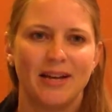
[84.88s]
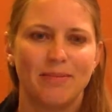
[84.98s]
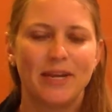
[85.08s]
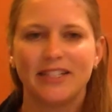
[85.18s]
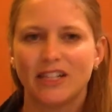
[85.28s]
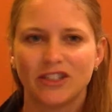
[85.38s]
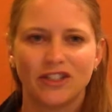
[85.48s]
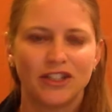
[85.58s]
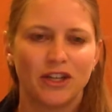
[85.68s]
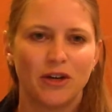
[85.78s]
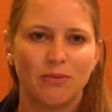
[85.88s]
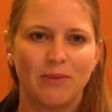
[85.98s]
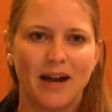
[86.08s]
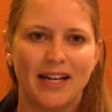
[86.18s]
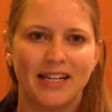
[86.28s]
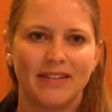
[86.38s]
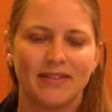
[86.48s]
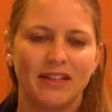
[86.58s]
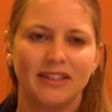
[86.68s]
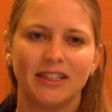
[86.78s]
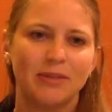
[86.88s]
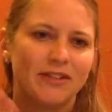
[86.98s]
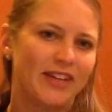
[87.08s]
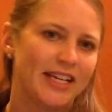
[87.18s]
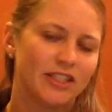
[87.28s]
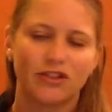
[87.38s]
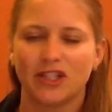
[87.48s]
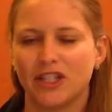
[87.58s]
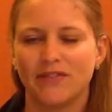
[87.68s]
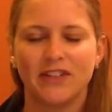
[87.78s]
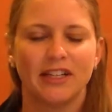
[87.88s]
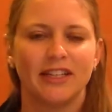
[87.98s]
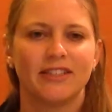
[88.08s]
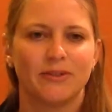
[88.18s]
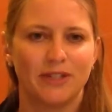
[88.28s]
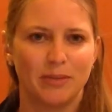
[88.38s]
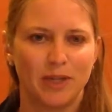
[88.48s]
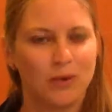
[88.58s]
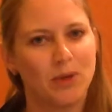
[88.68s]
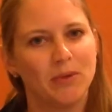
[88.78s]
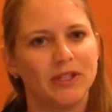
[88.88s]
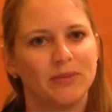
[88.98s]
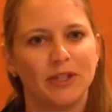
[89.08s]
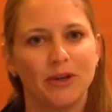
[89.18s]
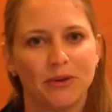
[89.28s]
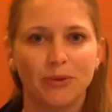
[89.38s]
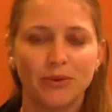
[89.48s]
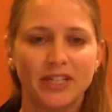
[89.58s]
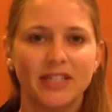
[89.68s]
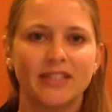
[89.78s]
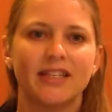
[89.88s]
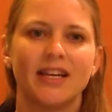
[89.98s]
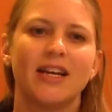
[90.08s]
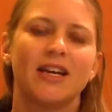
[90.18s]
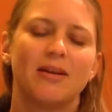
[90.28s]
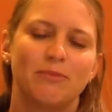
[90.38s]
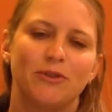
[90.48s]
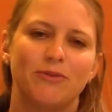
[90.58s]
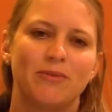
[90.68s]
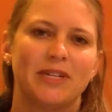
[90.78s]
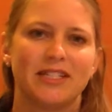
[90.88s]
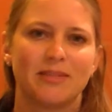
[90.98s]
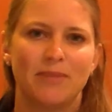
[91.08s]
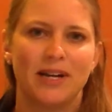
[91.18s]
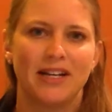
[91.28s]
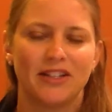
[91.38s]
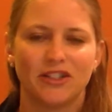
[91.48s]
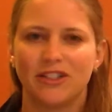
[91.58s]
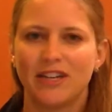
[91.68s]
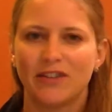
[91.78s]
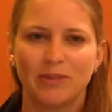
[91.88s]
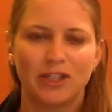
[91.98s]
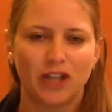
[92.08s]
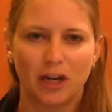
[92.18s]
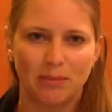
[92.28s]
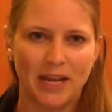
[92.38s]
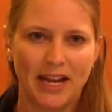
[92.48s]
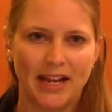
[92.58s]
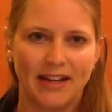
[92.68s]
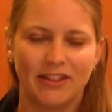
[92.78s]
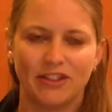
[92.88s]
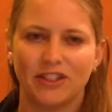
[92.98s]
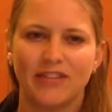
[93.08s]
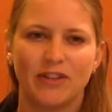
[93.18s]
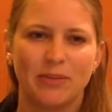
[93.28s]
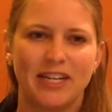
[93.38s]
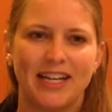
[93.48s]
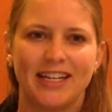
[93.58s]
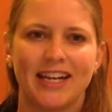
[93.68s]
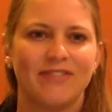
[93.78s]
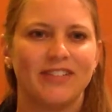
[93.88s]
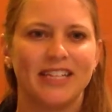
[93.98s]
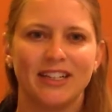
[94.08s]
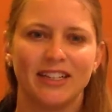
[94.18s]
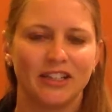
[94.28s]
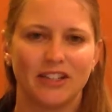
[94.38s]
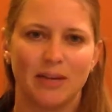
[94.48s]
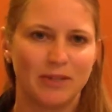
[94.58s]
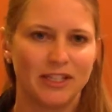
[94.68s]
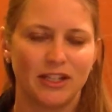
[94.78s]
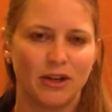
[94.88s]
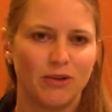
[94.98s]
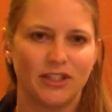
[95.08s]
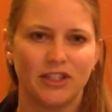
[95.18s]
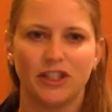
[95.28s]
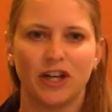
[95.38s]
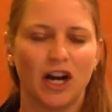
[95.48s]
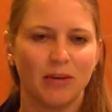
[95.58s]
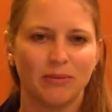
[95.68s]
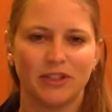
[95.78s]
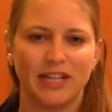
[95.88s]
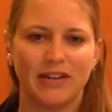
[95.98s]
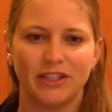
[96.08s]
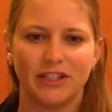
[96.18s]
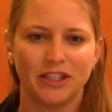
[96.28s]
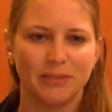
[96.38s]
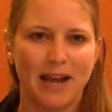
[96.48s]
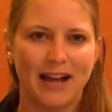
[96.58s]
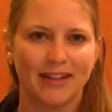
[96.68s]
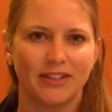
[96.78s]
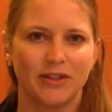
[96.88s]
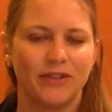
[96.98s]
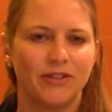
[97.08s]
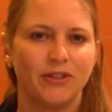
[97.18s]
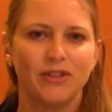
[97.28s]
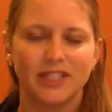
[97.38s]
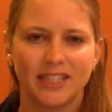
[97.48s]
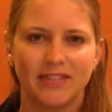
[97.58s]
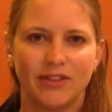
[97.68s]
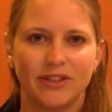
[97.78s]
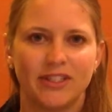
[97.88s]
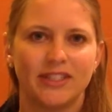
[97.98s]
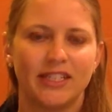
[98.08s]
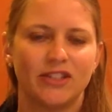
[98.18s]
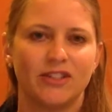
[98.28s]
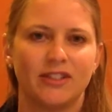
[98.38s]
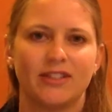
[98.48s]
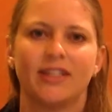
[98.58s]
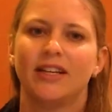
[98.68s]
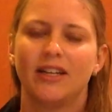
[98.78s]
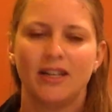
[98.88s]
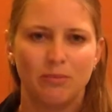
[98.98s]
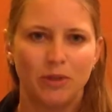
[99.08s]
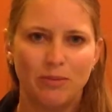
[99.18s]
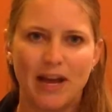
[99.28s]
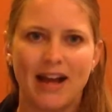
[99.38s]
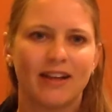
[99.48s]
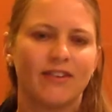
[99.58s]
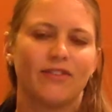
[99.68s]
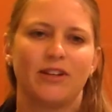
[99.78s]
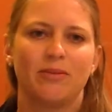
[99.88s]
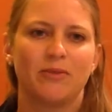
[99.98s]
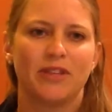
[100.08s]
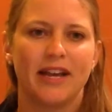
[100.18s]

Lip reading: pay attention to your own body. A little bit of light stretching feeling is going to be normal as we go through these movements, but there should never be sharp pain and there should never be any kind of tingling or numbness that goes into your arms or down into your back. So if you notice any of those sensations, pull back from